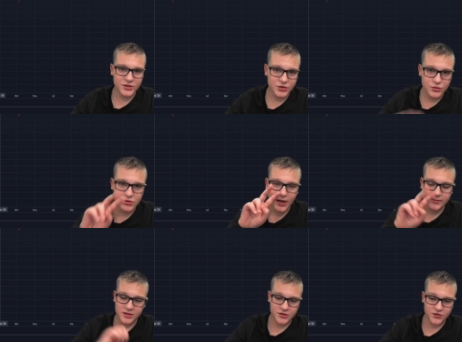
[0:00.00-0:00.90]
two
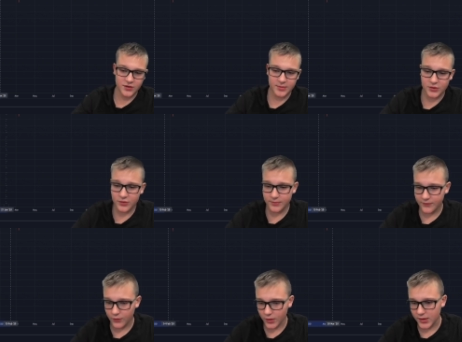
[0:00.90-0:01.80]
times in history of Bitcoin
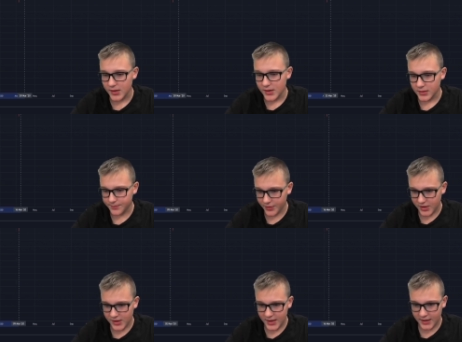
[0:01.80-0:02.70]
before,
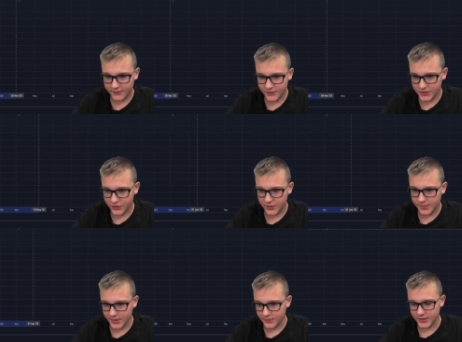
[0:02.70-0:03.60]
breaking out of this green
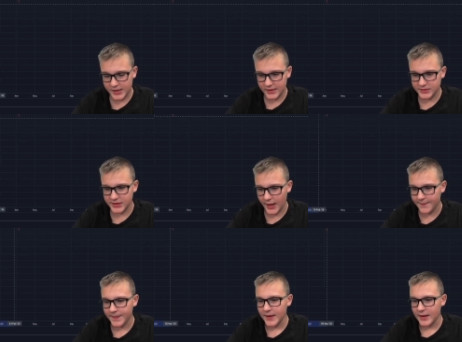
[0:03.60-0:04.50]
band to the downside.
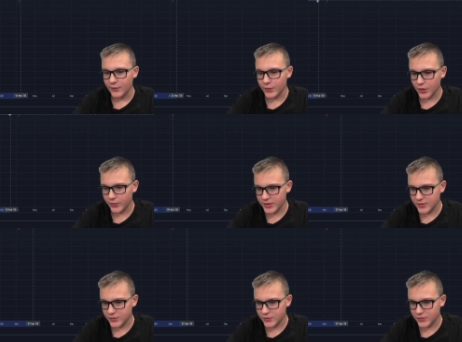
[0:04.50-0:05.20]
We always